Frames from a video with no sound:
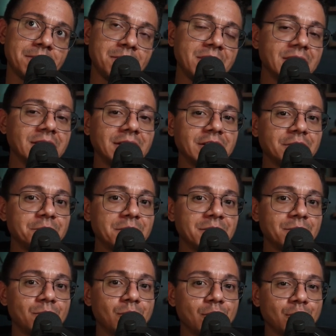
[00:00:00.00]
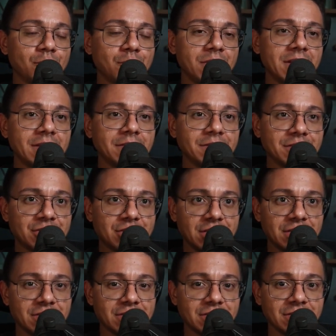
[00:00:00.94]
be a little bit more creative and
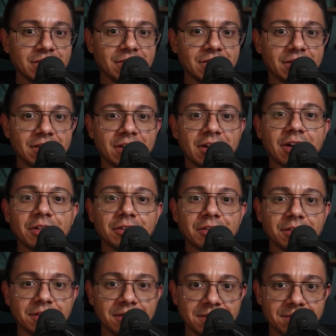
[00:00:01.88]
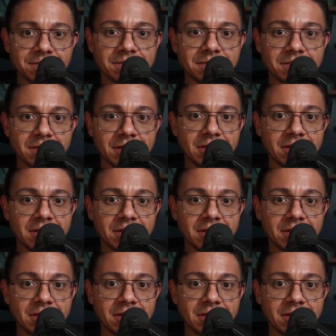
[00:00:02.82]
change the color thing.